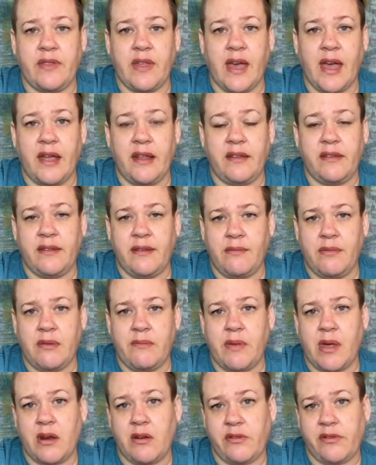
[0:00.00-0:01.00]
that
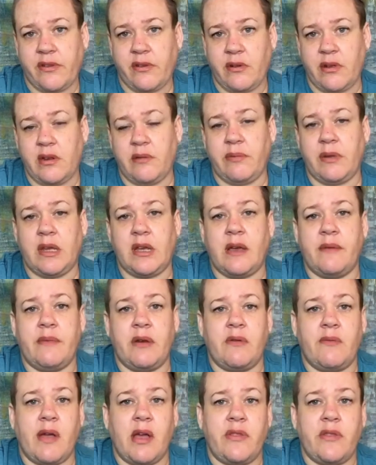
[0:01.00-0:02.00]
something better is going to be
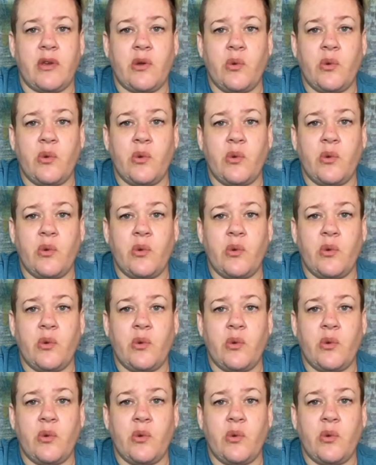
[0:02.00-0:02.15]
coming around the